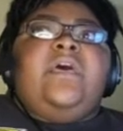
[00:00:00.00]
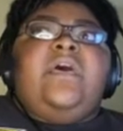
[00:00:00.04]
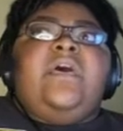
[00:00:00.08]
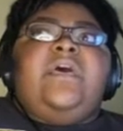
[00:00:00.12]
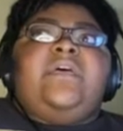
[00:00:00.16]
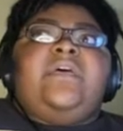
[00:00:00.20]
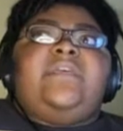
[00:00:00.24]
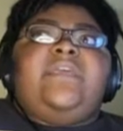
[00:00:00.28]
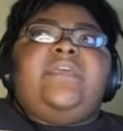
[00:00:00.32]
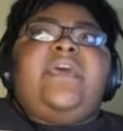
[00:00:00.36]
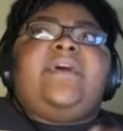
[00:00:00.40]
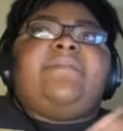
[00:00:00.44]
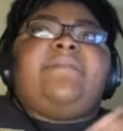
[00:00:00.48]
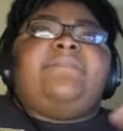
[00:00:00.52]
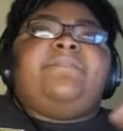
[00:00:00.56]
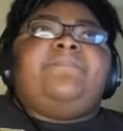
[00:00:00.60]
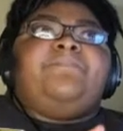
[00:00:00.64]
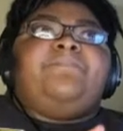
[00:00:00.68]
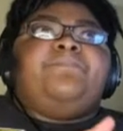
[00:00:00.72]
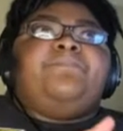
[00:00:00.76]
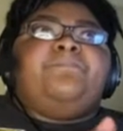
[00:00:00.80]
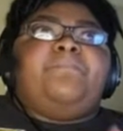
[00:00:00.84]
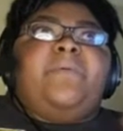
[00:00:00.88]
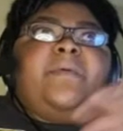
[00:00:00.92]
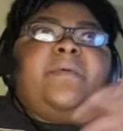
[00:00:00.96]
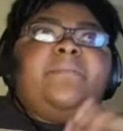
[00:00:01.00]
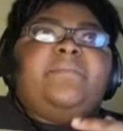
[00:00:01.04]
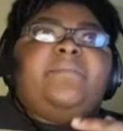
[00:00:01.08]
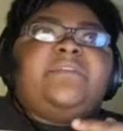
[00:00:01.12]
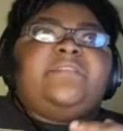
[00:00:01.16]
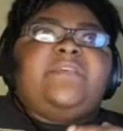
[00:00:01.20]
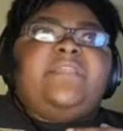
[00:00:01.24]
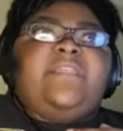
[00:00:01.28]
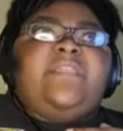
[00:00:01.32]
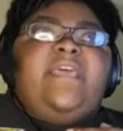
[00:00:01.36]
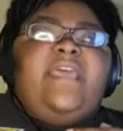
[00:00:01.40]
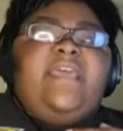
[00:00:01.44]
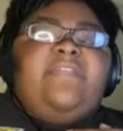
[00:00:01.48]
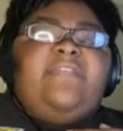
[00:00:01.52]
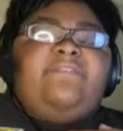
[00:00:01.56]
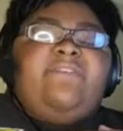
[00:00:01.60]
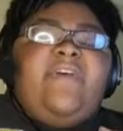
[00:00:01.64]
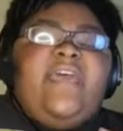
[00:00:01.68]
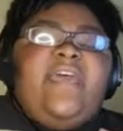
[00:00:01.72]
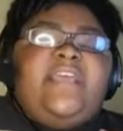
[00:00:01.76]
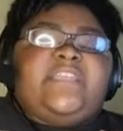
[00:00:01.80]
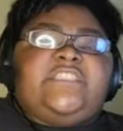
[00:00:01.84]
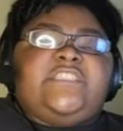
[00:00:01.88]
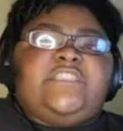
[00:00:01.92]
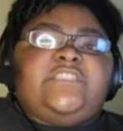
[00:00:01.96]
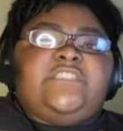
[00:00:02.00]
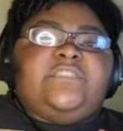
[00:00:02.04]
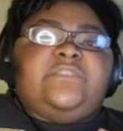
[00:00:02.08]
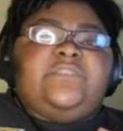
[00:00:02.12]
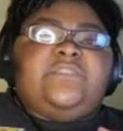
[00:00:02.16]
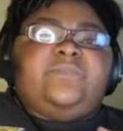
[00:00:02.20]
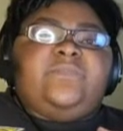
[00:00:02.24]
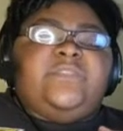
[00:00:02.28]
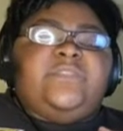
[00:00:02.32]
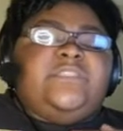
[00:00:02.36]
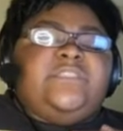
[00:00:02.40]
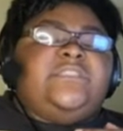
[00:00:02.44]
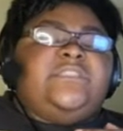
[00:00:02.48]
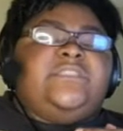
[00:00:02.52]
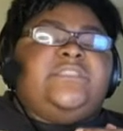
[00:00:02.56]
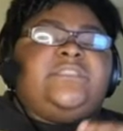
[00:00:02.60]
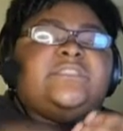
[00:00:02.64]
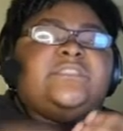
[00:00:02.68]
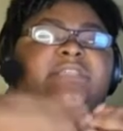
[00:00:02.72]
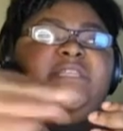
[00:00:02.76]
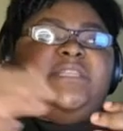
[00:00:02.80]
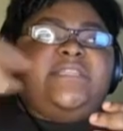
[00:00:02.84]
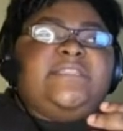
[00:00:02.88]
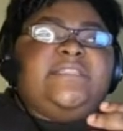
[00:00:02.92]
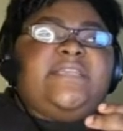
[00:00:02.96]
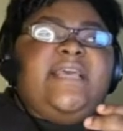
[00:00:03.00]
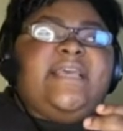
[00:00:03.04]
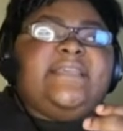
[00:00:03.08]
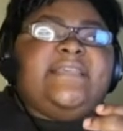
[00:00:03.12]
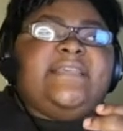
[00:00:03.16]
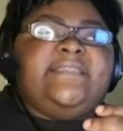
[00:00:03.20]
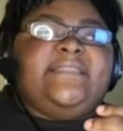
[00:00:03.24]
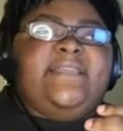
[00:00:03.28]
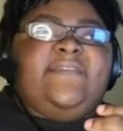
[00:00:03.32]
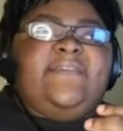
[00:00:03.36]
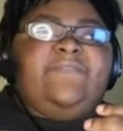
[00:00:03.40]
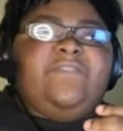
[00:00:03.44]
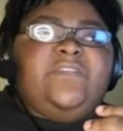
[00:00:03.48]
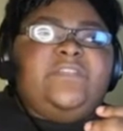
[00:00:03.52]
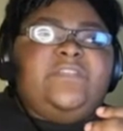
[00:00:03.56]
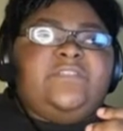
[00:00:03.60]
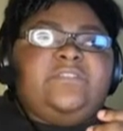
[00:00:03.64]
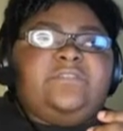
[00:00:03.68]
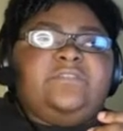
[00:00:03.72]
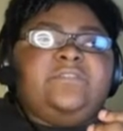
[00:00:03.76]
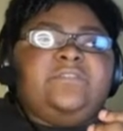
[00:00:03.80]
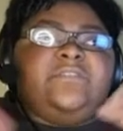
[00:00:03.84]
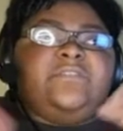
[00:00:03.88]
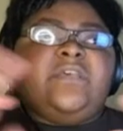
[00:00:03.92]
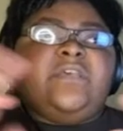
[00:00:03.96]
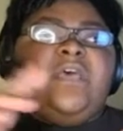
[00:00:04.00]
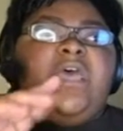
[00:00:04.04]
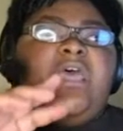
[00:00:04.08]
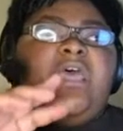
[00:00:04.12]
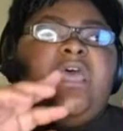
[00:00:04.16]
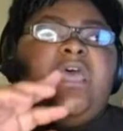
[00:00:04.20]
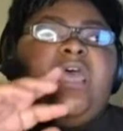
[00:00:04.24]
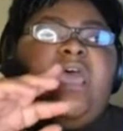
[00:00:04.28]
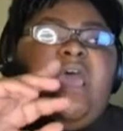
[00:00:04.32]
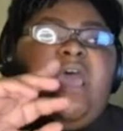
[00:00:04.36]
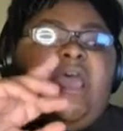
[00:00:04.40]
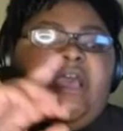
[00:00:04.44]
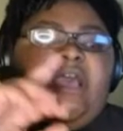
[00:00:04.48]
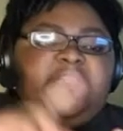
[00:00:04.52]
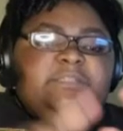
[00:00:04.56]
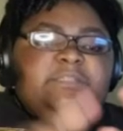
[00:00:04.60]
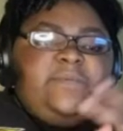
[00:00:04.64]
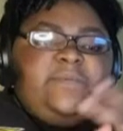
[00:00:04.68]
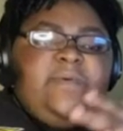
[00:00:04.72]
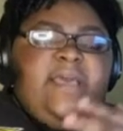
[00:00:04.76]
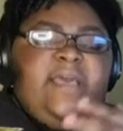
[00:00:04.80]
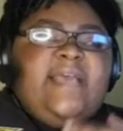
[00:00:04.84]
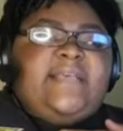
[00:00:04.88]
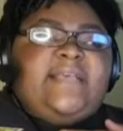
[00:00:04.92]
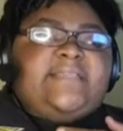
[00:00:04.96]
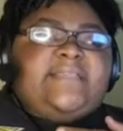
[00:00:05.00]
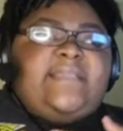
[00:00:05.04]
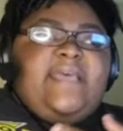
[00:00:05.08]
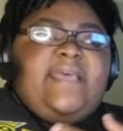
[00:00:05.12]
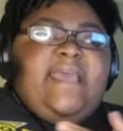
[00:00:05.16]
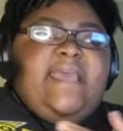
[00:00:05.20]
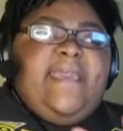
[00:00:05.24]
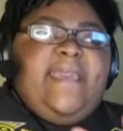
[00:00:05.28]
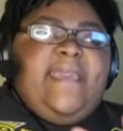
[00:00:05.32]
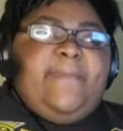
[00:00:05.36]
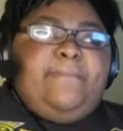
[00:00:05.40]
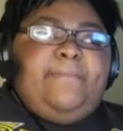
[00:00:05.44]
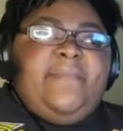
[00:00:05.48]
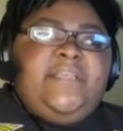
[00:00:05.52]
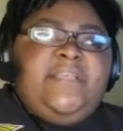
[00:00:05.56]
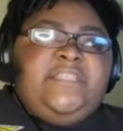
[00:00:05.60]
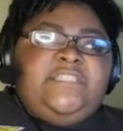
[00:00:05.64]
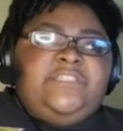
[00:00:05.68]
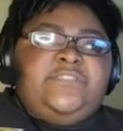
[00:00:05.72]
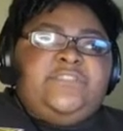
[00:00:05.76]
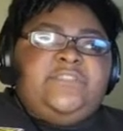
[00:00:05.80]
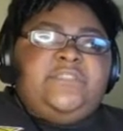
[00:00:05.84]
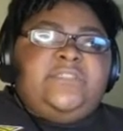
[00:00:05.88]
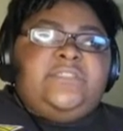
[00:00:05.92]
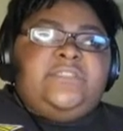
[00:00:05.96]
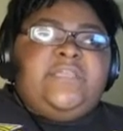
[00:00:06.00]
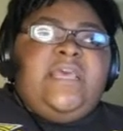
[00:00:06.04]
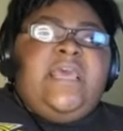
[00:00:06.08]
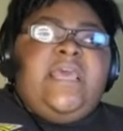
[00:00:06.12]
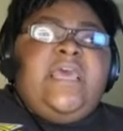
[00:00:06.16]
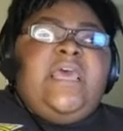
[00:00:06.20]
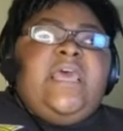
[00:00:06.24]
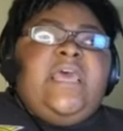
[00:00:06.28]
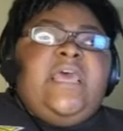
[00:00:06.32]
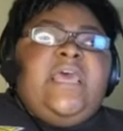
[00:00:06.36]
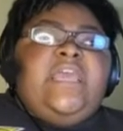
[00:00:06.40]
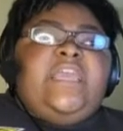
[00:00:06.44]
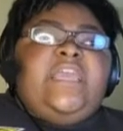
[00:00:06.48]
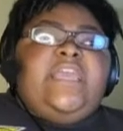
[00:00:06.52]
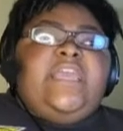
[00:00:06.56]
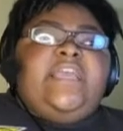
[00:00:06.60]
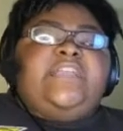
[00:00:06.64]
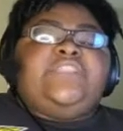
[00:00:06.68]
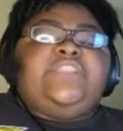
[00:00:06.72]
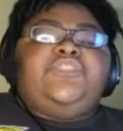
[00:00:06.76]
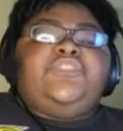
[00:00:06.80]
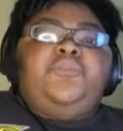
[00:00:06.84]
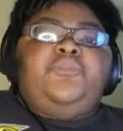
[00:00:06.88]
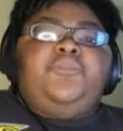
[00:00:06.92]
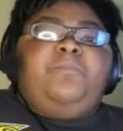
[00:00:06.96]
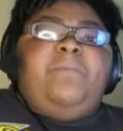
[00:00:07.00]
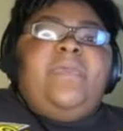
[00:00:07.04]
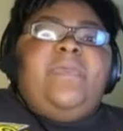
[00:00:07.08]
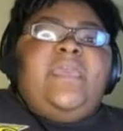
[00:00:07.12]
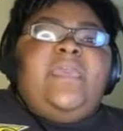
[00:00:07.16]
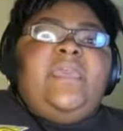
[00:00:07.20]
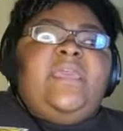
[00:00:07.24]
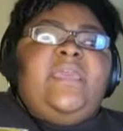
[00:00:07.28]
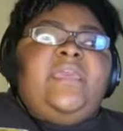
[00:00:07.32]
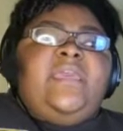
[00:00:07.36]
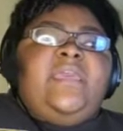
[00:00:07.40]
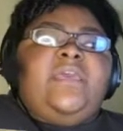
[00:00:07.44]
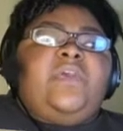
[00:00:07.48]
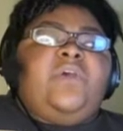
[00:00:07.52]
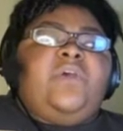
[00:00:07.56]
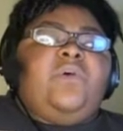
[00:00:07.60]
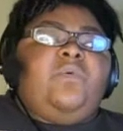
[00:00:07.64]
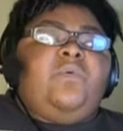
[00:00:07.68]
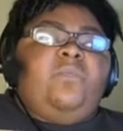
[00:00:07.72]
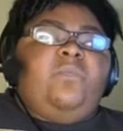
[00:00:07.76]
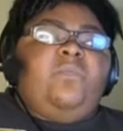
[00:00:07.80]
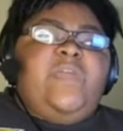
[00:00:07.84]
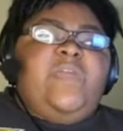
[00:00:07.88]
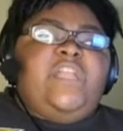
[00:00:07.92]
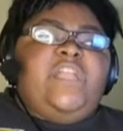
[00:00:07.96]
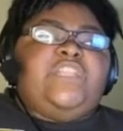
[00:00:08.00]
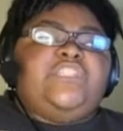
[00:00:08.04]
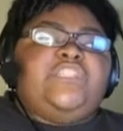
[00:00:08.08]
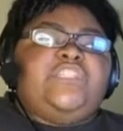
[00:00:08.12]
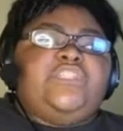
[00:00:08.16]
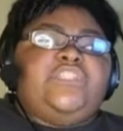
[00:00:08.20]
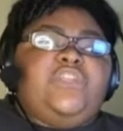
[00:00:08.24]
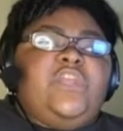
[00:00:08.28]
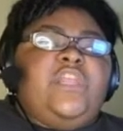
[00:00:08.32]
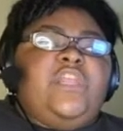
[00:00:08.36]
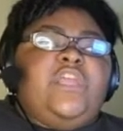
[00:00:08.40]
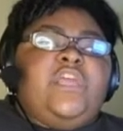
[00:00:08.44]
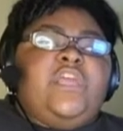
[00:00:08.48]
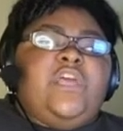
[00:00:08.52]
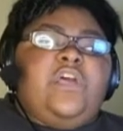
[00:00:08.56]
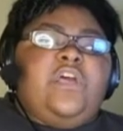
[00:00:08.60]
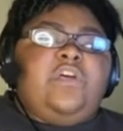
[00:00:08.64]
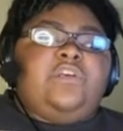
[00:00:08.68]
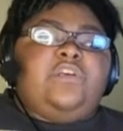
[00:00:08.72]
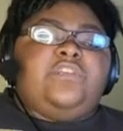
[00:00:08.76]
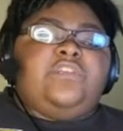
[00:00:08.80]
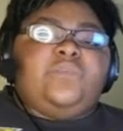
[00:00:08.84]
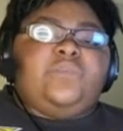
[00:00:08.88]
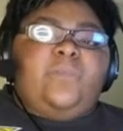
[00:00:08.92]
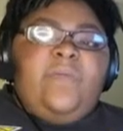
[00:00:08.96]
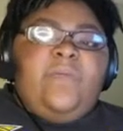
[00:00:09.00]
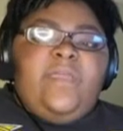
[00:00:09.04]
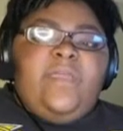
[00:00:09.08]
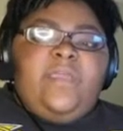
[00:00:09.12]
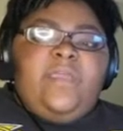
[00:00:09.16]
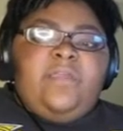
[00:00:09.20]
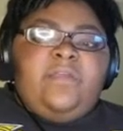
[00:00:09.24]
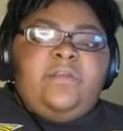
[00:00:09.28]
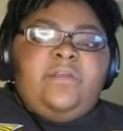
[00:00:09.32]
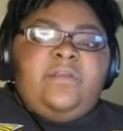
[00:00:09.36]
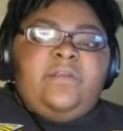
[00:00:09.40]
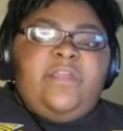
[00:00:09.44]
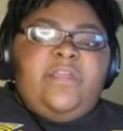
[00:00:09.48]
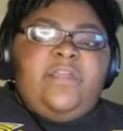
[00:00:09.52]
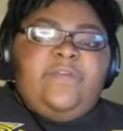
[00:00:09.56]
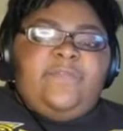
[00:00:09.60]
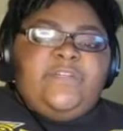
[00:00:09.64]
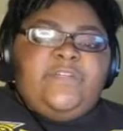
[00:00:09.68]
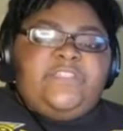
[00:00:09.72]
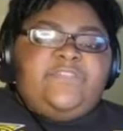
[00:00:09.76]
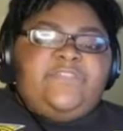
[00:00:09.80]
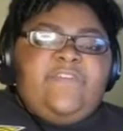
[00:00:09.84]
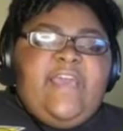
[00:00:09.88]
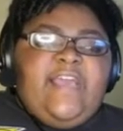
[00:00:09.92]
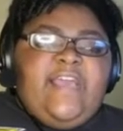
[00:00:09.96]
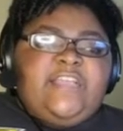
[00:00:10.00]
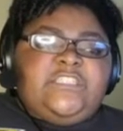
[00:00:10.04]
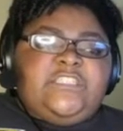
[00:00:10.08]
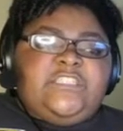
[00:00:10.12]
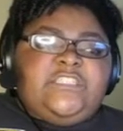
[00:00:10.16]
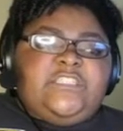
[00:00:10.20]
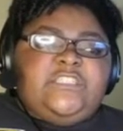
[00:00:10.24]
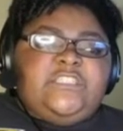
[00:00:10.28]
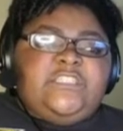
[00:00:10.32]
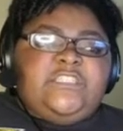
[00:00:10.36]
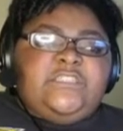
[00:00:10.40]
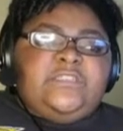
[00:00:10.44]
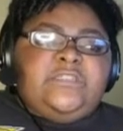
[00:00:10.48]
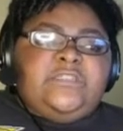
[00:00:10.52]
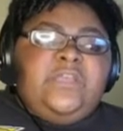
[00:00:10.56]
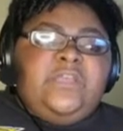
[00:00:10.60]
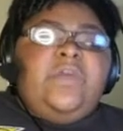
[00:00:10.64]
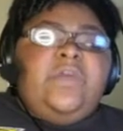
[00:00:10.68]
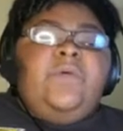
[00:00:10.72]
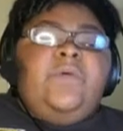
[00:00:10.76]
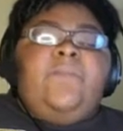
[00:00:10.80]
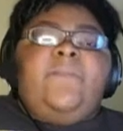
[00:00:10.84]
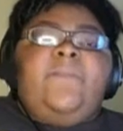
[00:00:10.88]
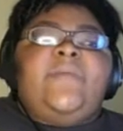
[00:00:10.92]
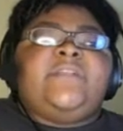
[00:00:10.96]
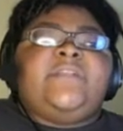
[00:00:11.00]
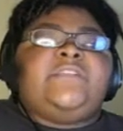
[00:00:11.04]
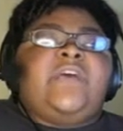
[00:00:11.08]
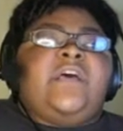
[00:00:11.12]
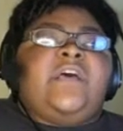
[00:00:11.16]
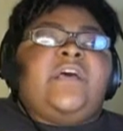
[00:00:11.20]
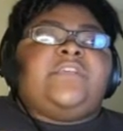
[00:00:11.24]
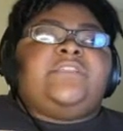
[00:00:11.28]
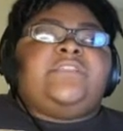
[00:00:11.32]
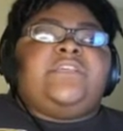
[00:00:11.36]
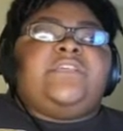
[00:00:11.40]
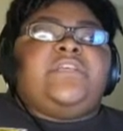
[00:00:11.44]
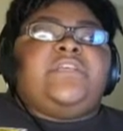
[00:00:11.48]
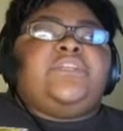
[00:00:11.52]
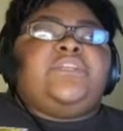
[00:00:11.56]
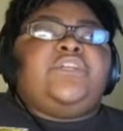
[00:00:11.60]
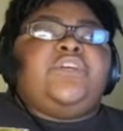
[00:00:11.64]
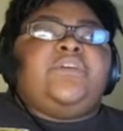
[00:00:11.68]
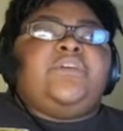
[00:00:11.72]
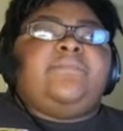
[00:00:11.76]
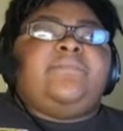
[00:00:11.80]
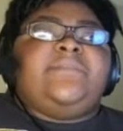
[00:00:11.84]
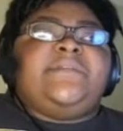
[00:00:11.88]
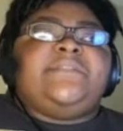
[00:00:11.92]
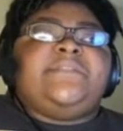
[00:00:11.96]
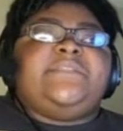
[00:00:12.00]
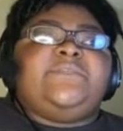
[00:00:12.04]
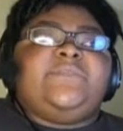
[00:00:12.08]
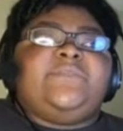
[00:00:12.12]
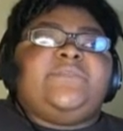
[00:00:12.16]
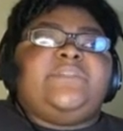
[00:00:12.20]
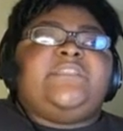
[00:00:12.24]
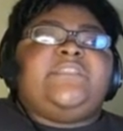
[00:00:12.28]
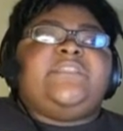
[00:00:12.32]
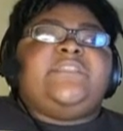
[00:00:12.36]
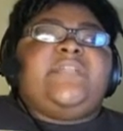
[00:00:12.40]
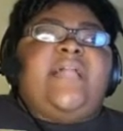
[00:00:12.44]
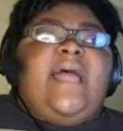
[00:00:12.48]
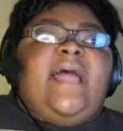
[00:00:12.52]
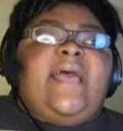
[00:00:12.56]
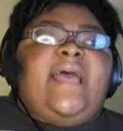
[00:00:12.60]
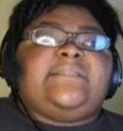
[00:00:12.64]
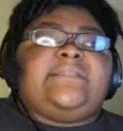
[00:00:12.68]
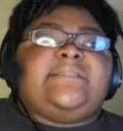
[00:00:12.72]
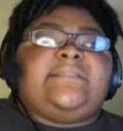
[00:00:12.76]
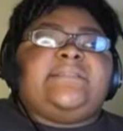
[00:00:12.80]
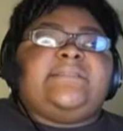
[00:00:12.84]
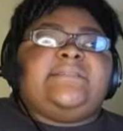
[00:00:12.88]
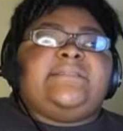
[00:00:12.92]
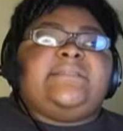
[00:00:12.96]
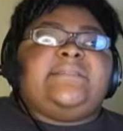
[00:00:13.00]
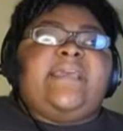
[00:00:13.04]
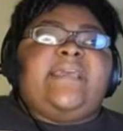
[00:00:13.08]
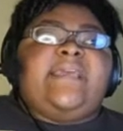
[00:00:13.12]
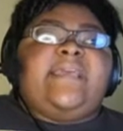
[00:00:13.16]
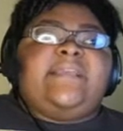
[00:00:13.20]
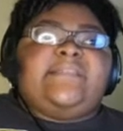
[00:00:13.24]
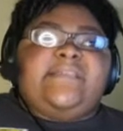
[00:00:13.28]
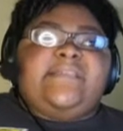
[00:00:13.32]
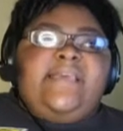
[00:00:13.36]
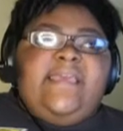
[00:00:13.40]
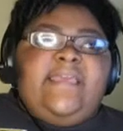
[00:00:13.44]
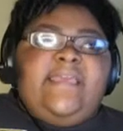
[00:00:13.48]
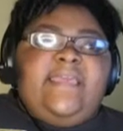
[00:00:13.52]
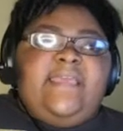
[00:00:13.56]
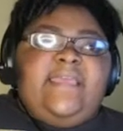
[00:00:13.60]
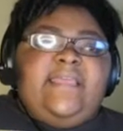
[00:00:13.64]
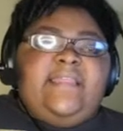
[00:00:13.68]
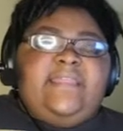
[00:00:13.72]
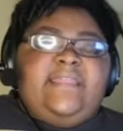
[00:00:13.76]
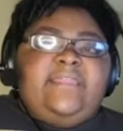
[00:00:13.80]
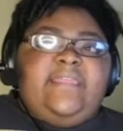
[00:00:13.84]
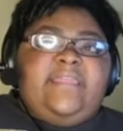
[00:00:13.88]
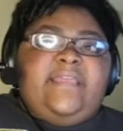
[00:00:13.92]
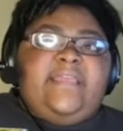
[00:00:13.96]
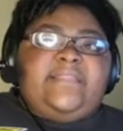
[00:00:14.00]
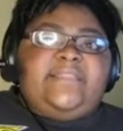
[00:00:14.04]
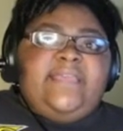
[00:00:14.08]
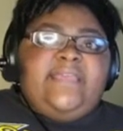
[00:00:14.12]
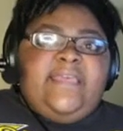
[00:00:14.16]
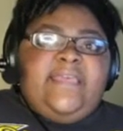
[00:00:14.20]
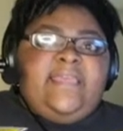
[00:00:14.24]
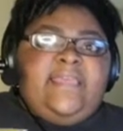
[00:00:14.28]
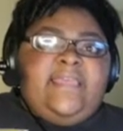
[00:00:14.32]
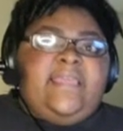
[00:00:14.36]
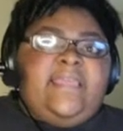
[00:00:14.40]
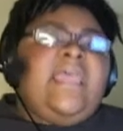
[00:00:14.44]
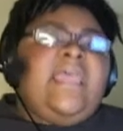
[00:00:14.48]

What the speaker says: yeah, members of the head faction, which is in this case the officials, as well as the head mistress, get to pick which student goes where in which faction, which also determines which classes they take. They take.